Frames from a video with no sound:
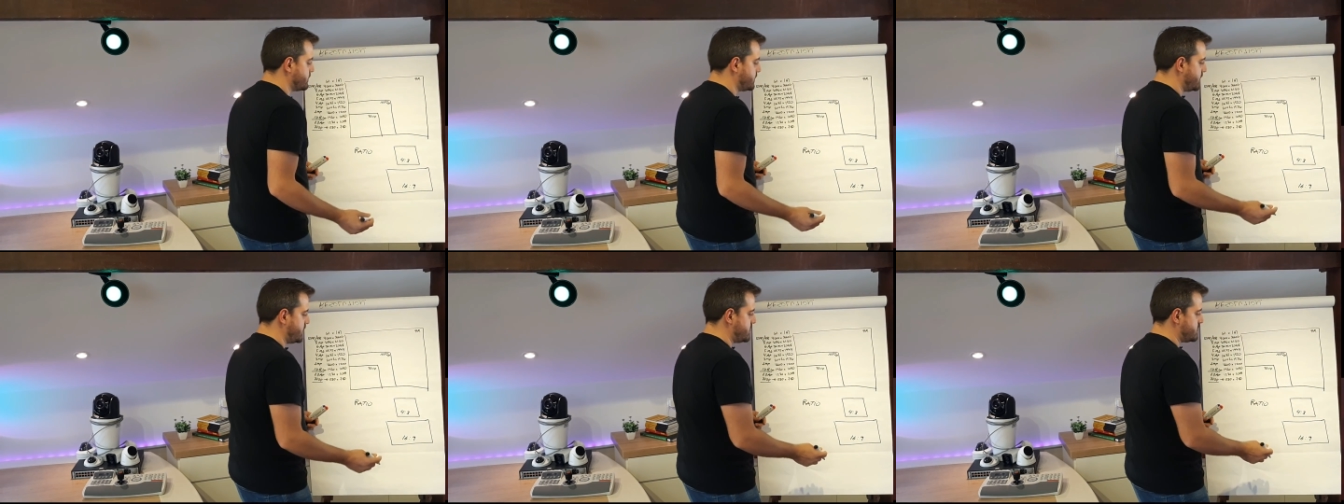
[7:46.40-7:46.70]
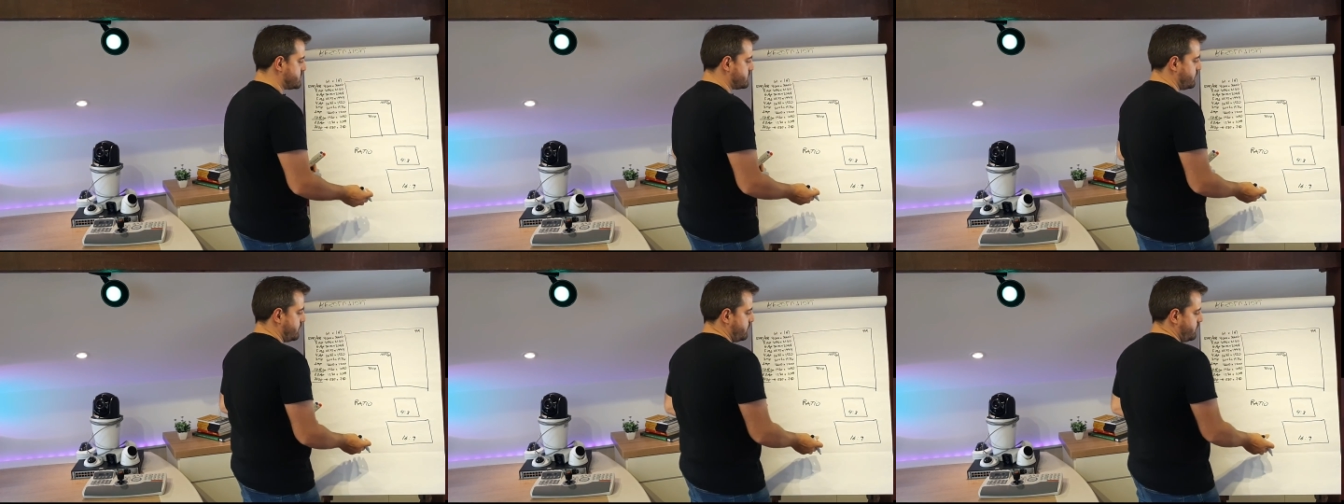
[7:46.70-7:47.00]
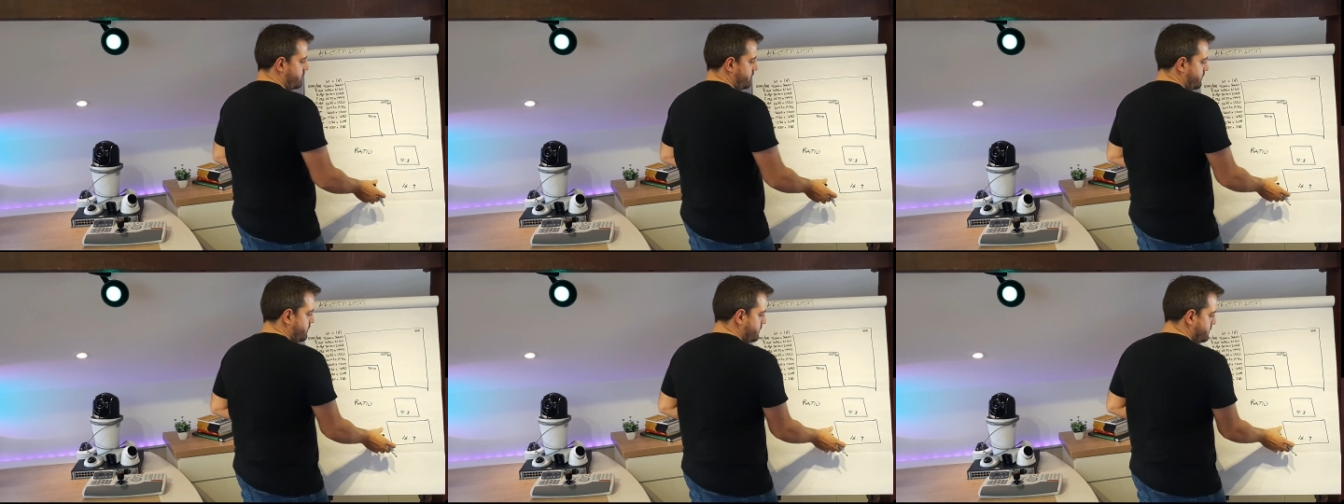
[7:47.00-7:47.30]
this
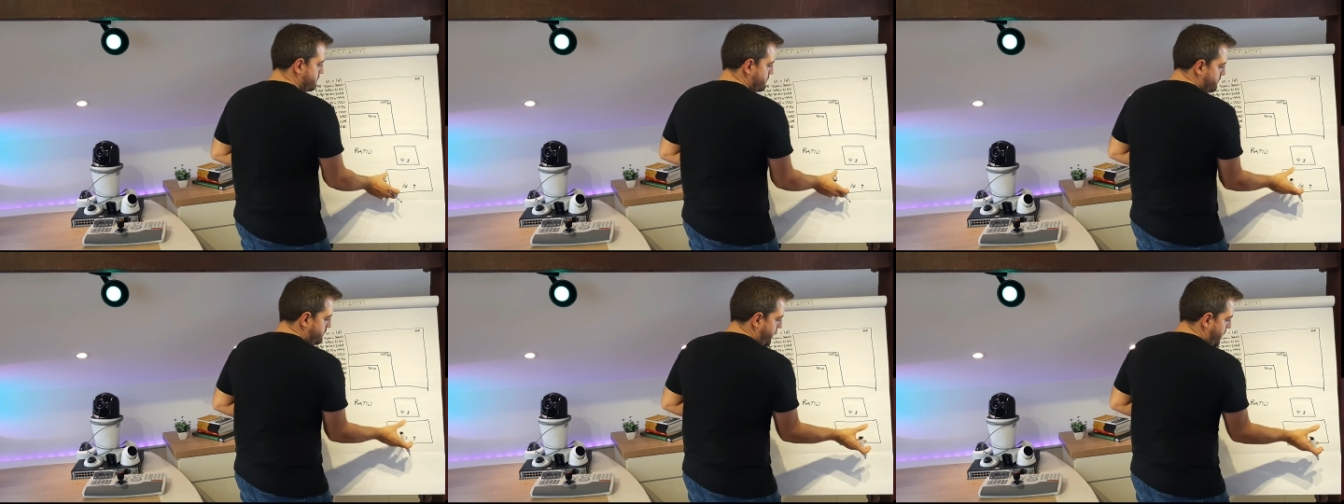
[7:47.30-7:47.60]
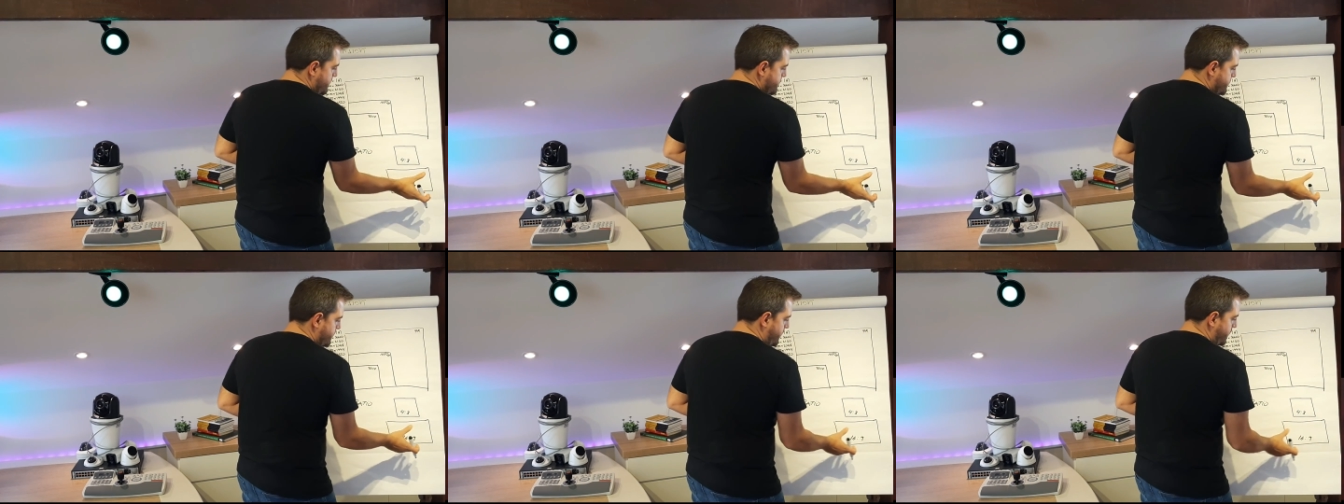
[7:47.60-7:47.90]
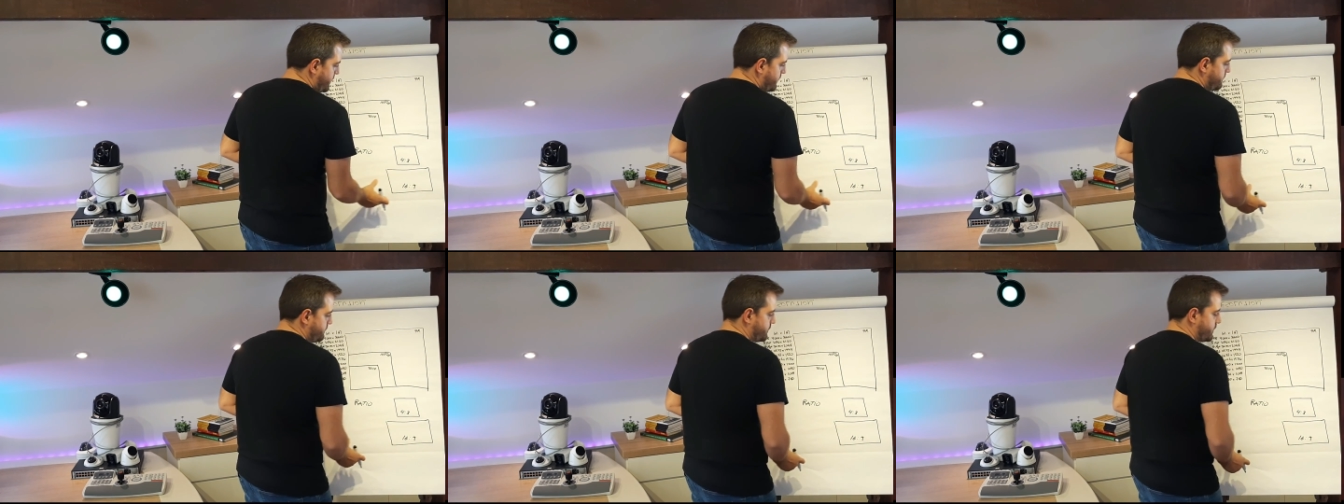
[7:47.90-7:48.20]
will
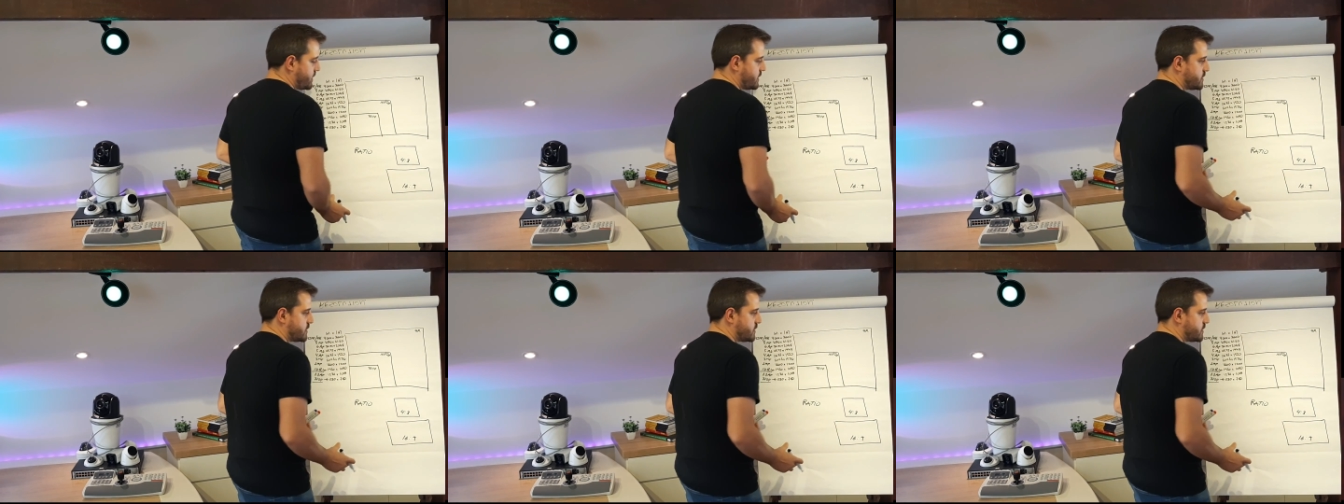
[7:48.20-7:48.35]
basically